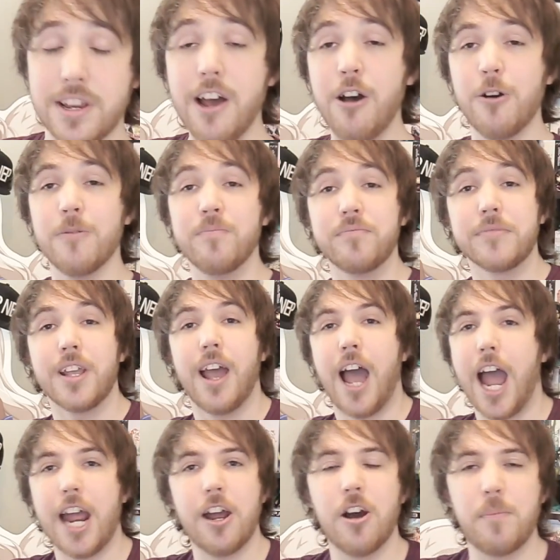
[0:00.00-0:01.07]
So,
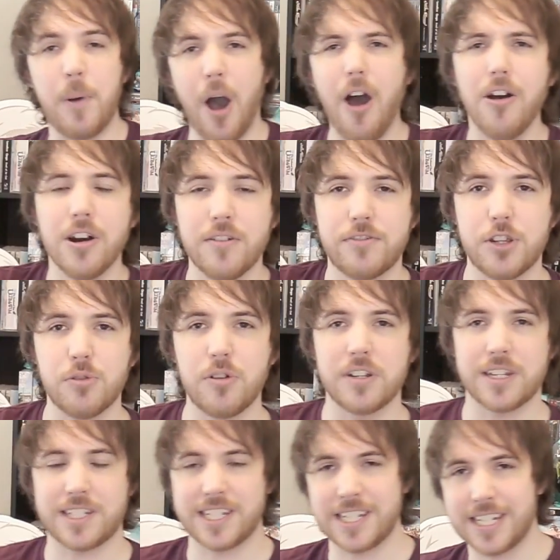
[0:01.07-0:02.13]
I hope all of
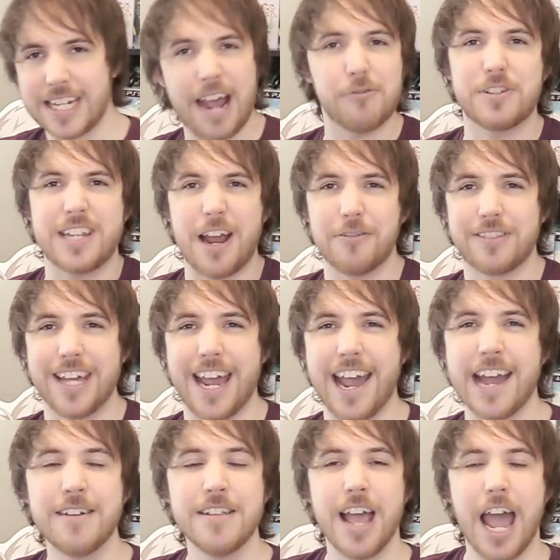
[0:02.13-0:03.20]
you scouts out
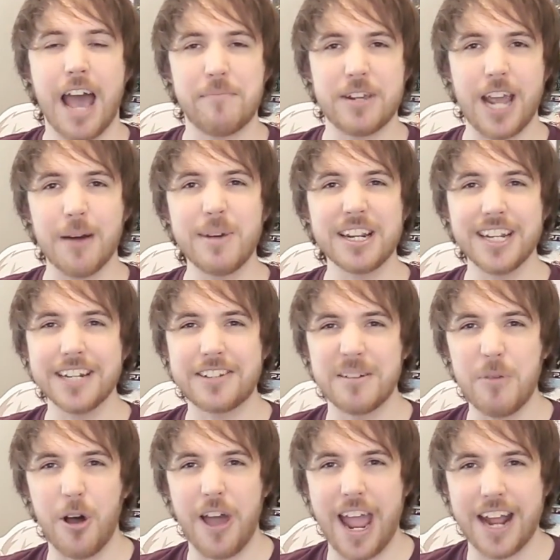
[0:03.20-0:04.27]
there have become a
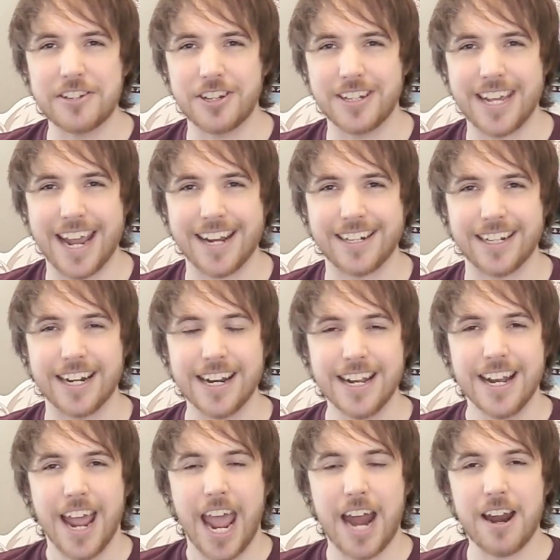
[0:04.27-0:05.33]
little more educated
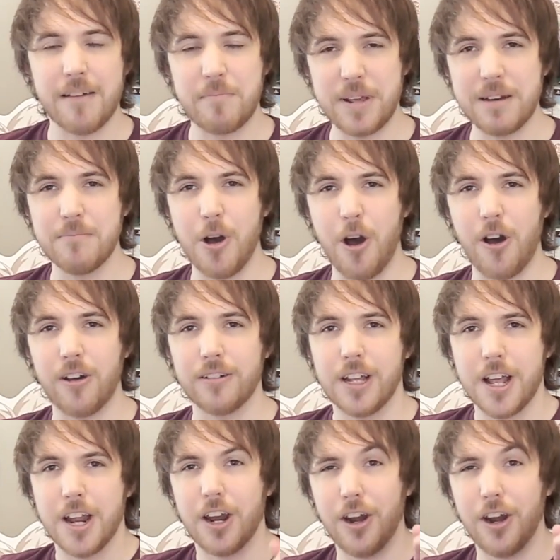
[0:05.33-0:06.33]
and a bit more